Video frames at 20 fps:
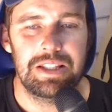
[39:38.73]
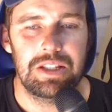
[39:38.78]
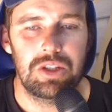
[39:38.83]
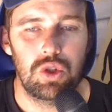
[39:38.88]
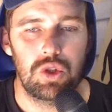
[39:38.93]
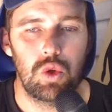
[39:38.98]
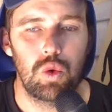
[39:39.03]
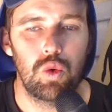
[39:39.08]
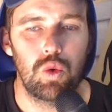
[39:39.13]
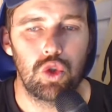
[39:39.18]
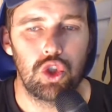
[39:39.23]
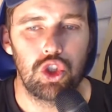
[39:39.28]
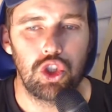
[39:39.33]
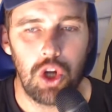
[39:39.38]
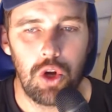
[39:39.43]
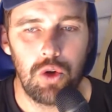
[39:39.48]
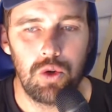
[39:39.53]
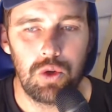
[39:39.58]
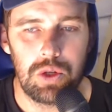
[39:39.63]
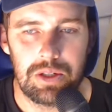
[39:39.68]
to
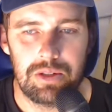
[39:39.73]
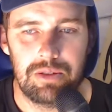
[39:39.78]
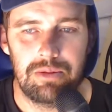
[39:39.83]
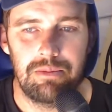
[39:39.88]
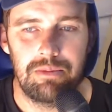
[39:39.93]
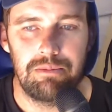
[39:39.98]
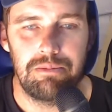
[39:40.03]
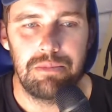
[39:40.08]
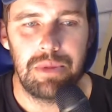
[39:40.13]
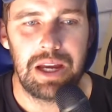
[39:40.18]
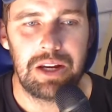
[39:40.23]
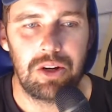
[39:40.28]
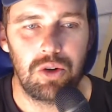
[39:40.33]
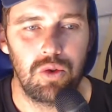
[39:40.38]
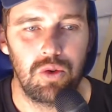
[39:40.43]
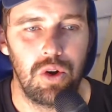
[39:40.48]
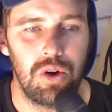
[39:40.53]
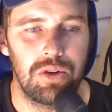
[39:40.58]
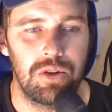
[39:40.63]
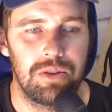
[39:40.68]
choke
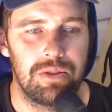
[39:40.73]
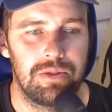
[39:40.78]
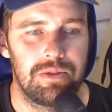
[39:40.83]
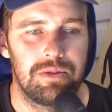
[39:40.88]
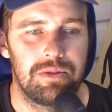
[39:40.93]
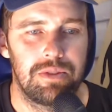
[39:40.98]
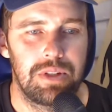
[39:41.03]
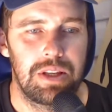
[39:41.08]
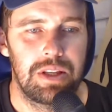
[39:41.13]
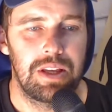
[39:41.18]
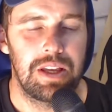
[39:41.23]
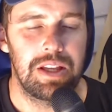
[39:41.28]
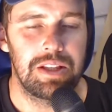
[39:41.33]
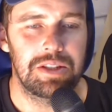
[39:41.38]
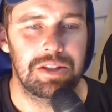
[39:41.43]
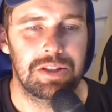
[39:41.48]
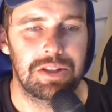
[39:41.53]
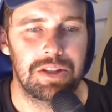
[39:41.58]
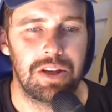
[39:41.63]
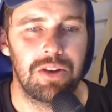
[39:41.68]
Macron,
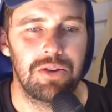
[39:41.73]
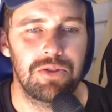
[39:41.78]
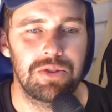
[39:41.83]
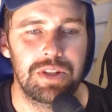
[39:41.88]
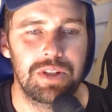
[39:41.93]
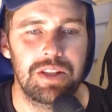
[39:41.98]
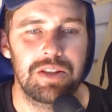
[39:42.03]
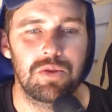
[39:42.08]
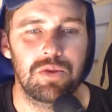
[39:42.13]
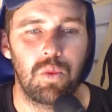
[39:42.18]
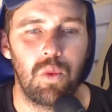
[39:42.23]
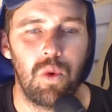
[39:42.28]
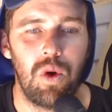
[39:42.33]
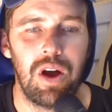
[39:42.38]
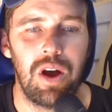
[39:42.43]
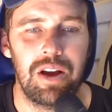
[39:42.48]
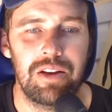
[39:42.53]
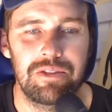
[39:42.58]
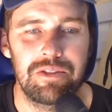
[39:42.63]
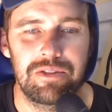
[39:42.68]
insults his
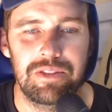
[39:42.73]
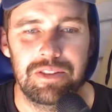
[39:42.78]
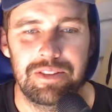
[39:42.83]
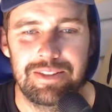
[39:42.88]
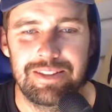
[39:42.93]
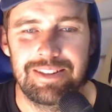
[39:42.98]
wife